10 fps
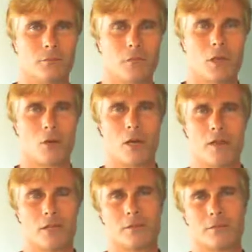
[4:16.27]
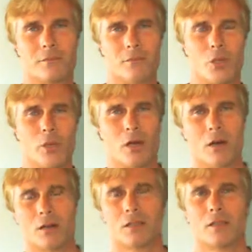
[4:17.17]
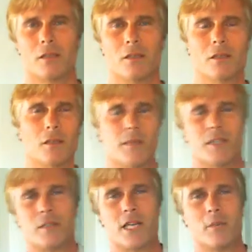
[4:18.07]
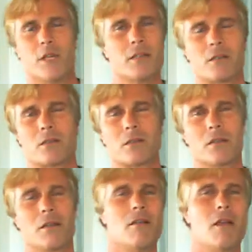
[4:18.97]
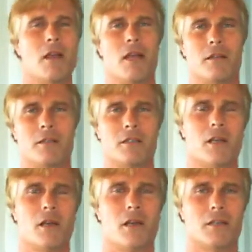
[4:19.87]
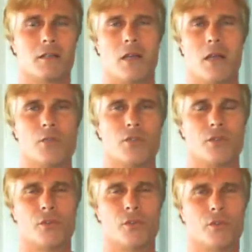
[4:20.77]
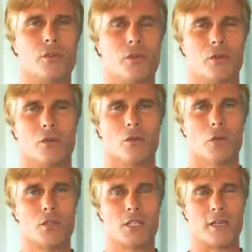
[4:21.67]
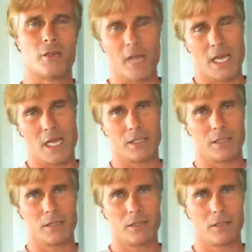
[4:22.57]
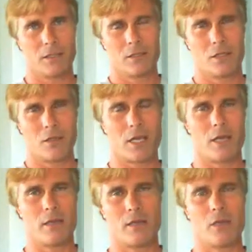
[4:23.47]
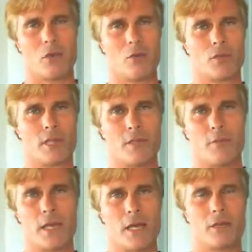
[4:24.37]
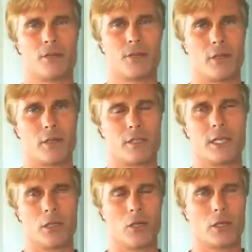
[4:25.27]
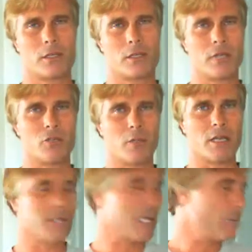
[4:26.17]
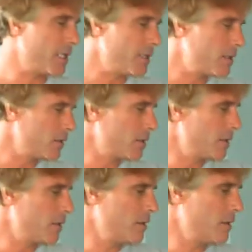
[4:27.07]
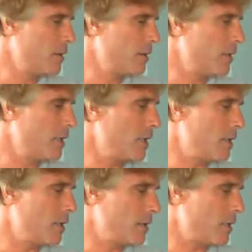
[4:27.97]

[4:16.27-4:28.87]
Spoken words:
All right then, here we are. It's been 10 minutes, and it's time to rotate the pan. Okay, now you don't rotate the pan until you take a look after about 10 minutes, and